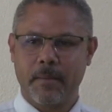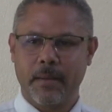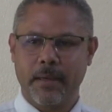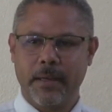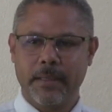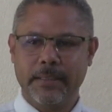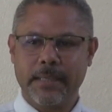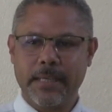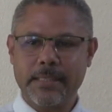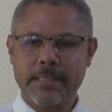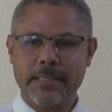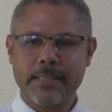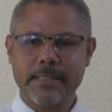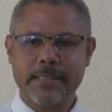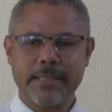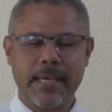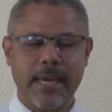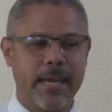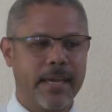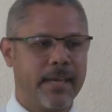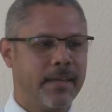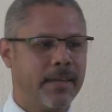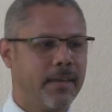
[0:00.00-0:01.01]
It doesn't
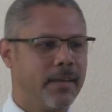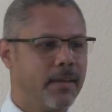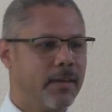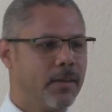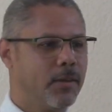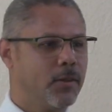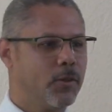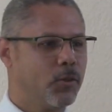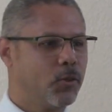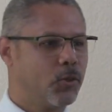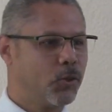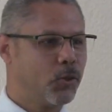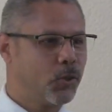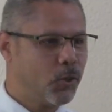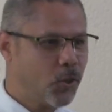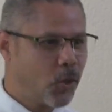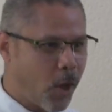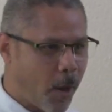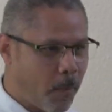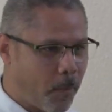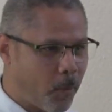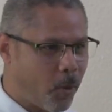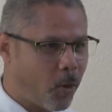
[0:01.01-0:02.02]
say
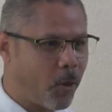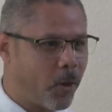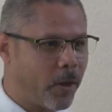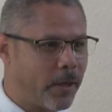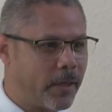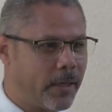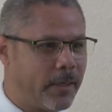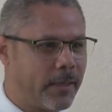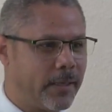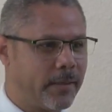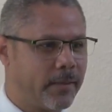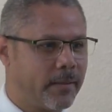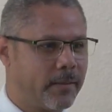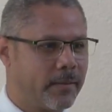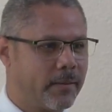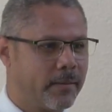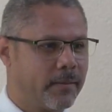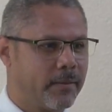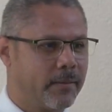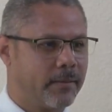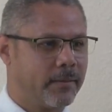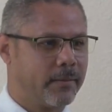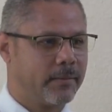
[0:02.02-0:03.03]
stop quarreling.
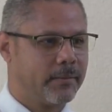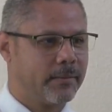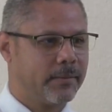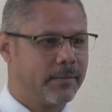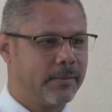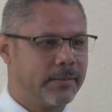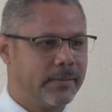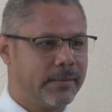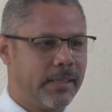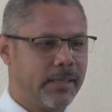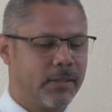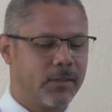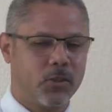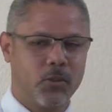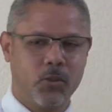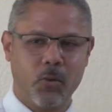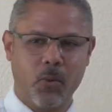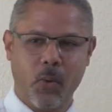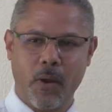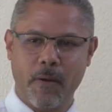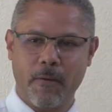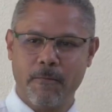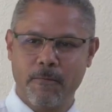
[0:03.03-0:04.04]
It says to
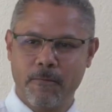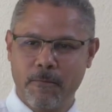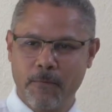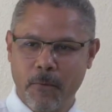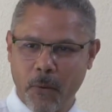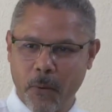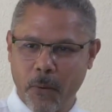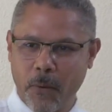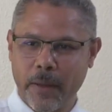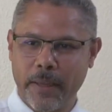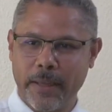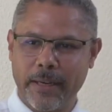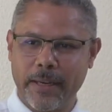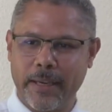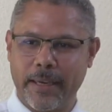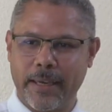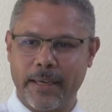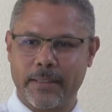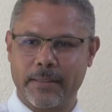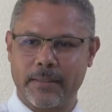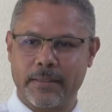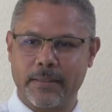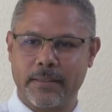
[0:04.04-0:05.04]
avoid it.